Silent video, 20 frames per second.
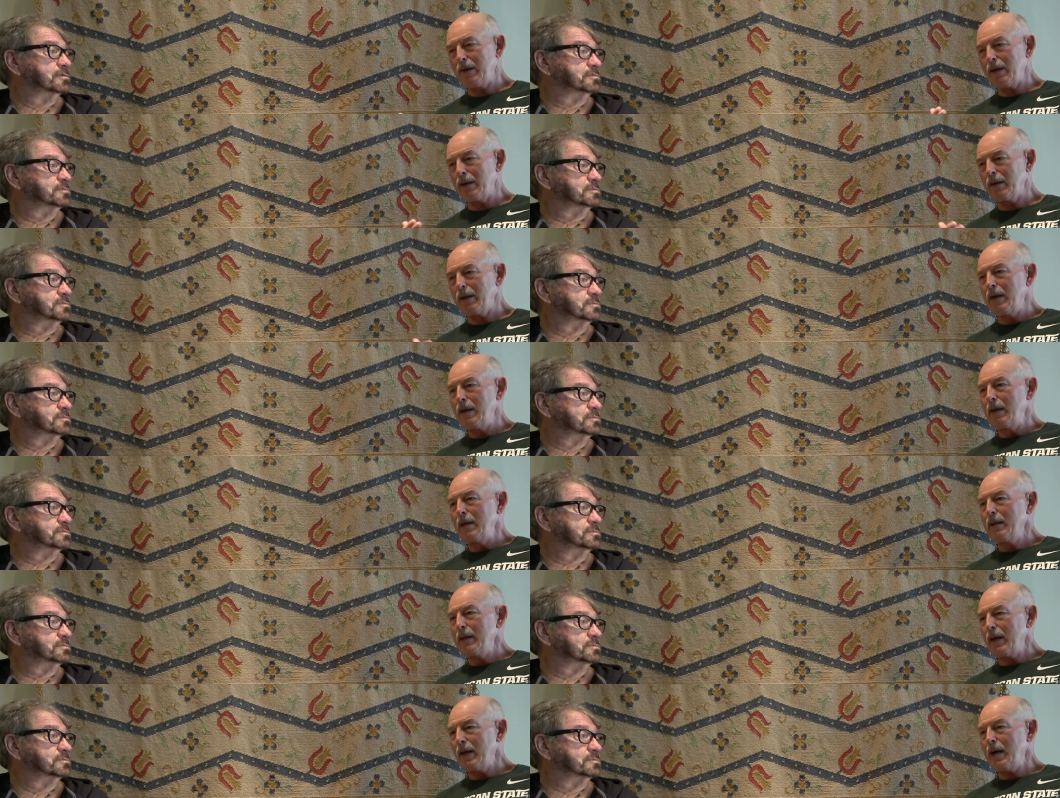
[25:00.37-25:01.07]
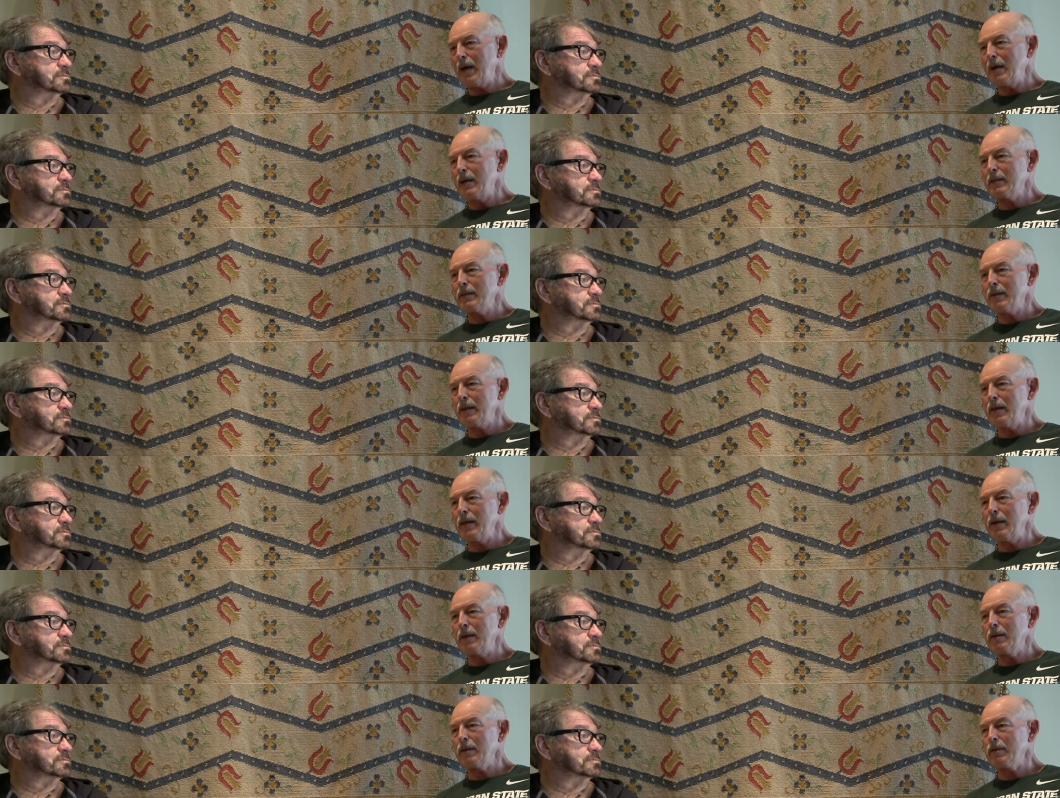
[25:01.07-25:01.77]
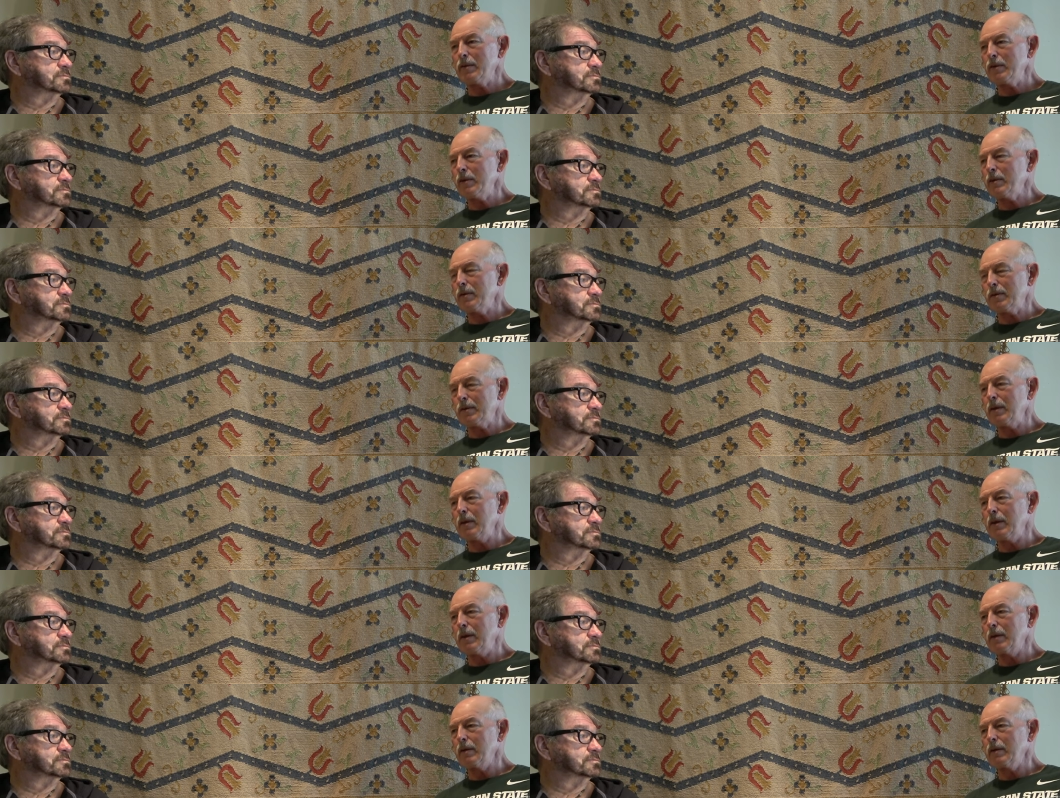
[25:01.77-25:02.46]
Speaker 1: on the I S A. And she,
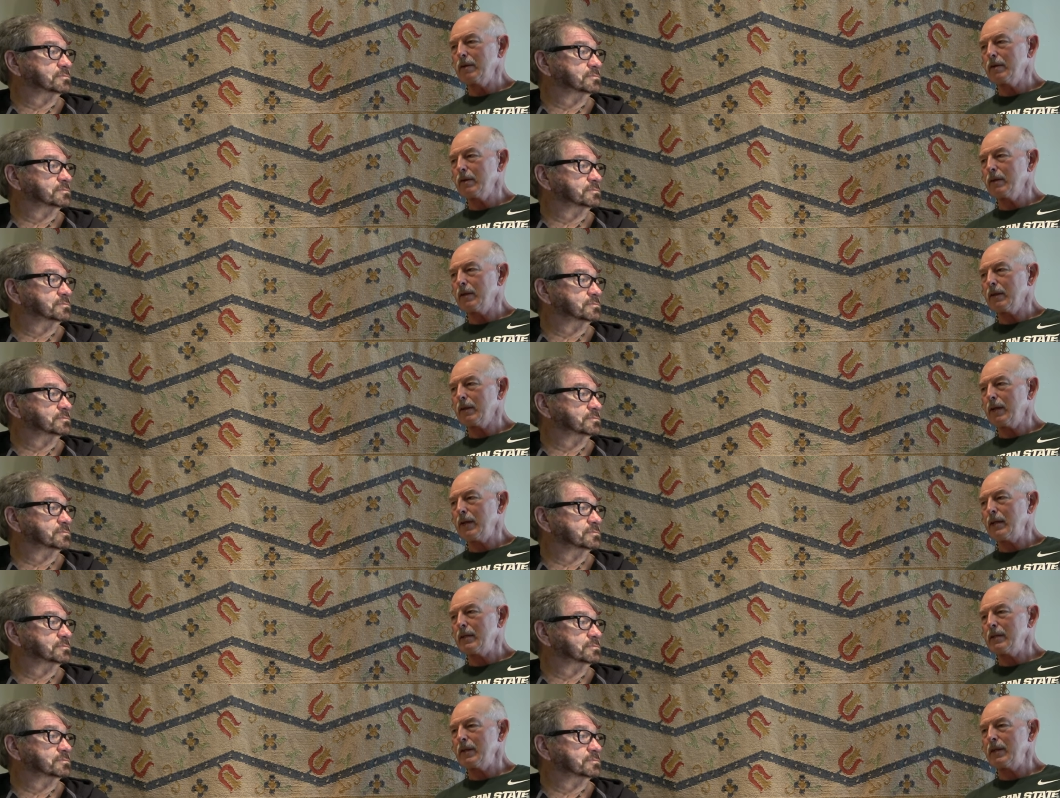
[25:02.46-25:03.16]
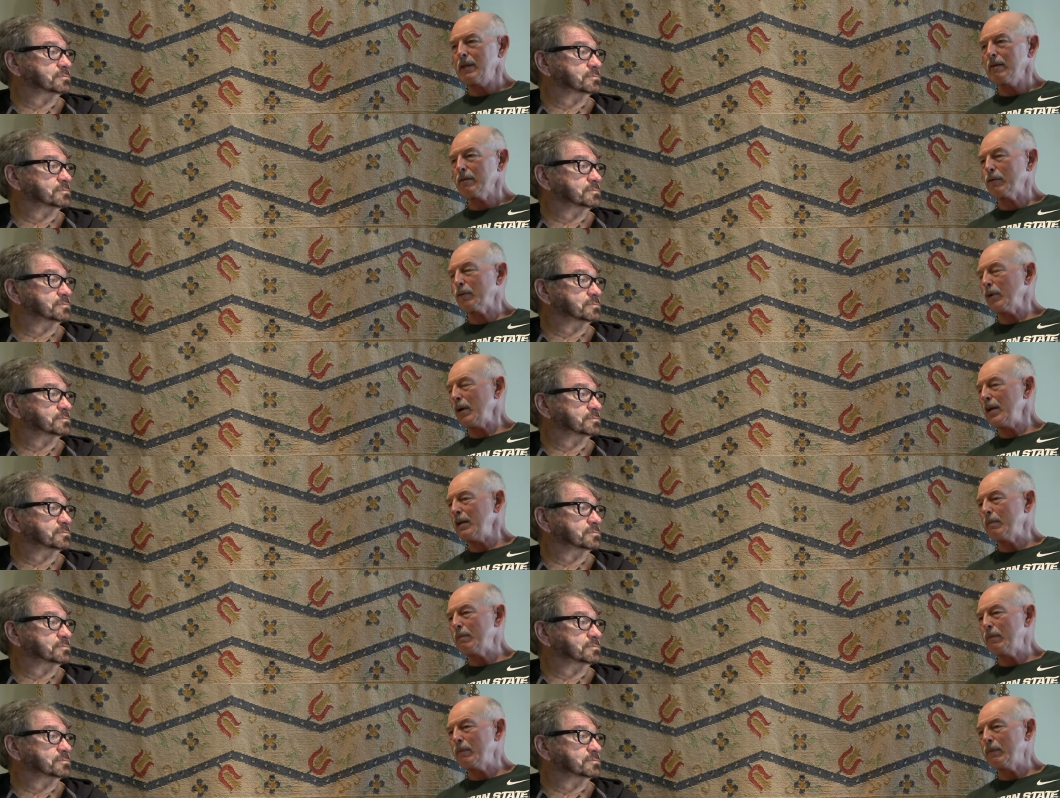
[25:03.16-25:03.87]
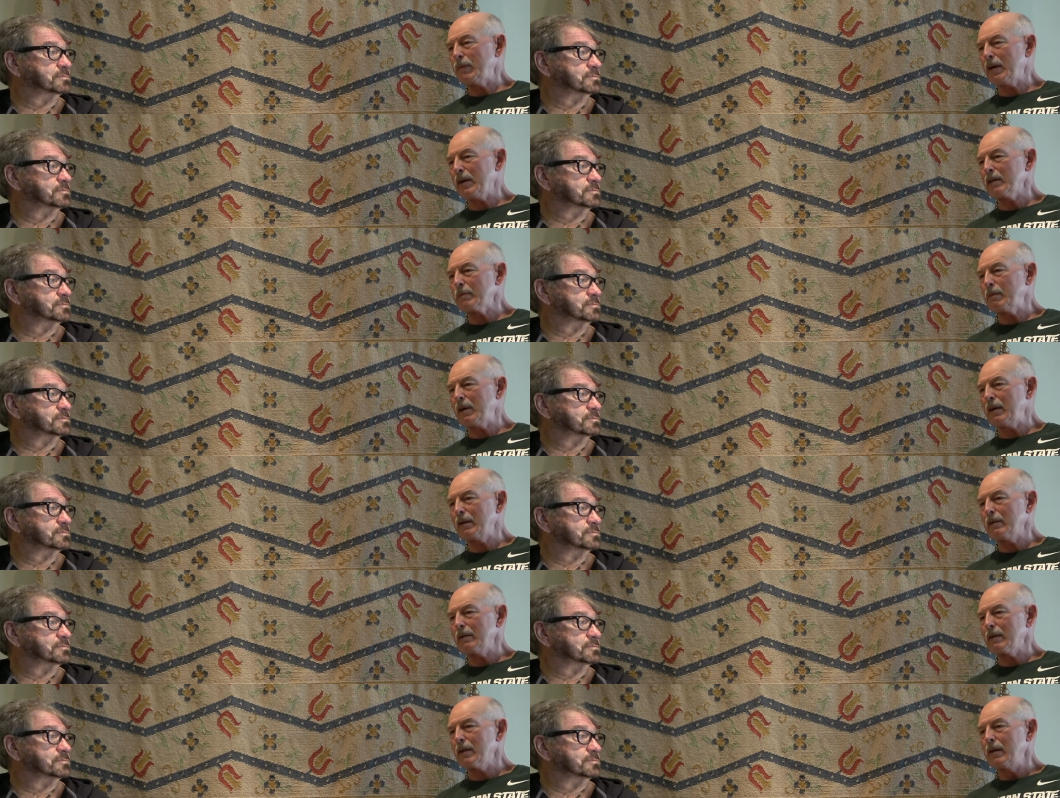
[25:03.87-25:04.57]
you know, can't say enough great things
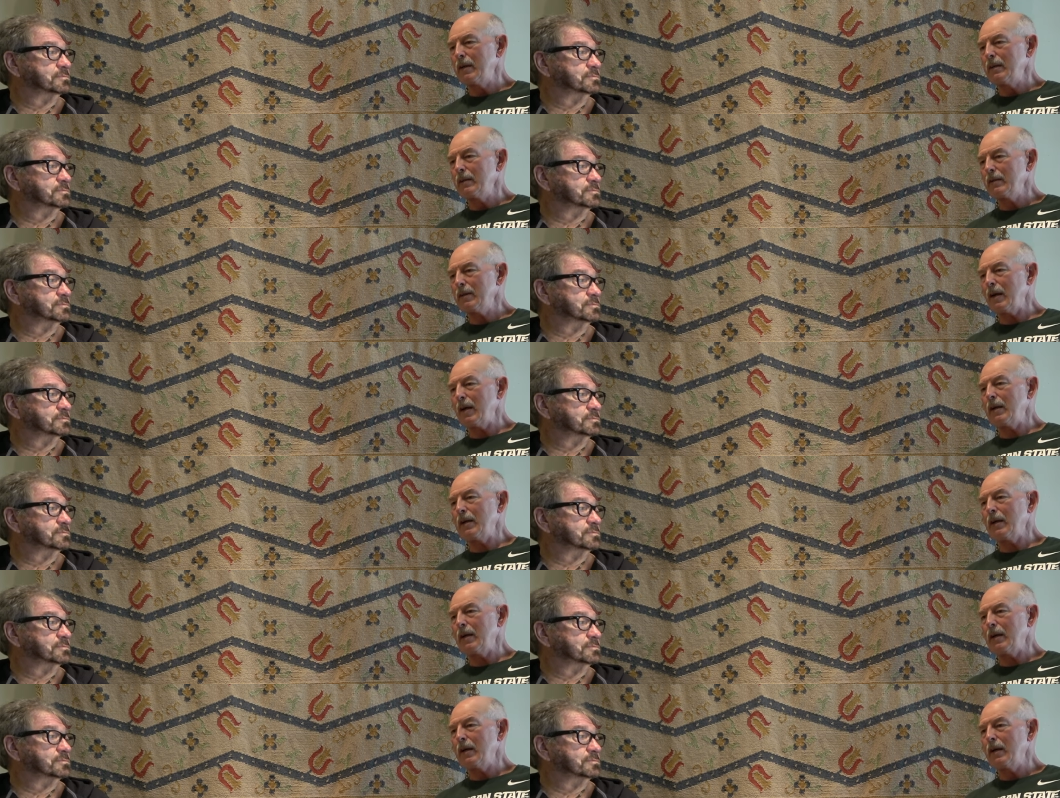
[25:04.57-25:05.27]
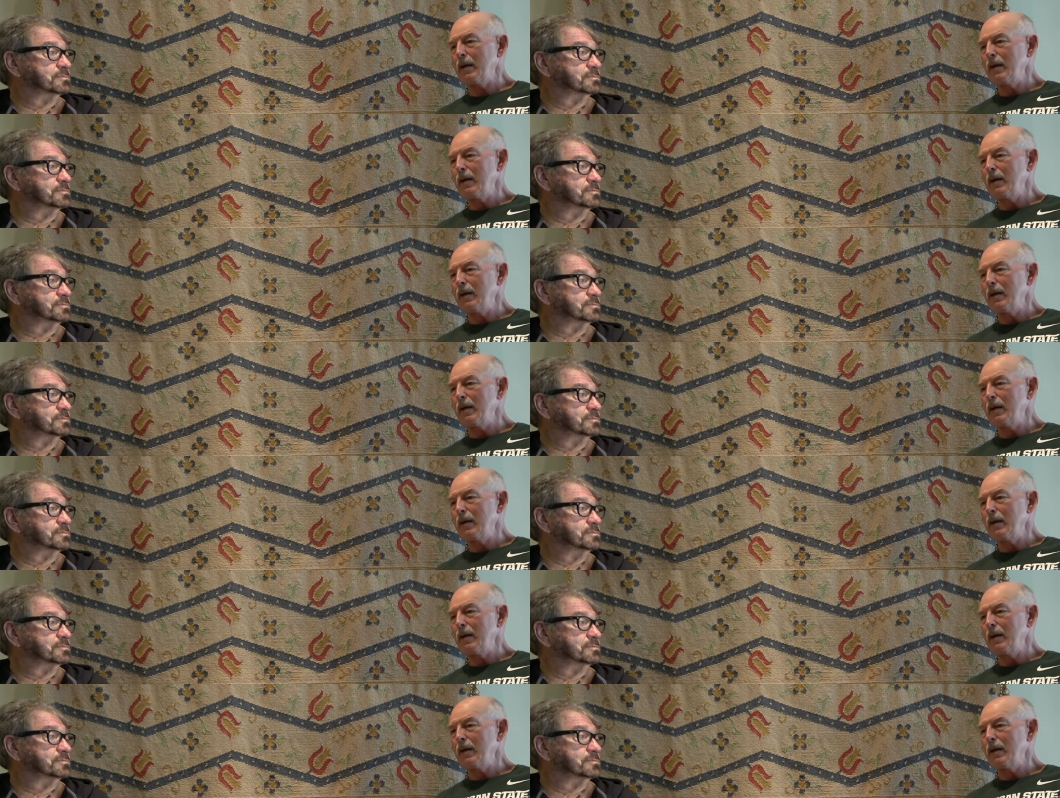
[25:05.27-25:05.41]
about Sandy.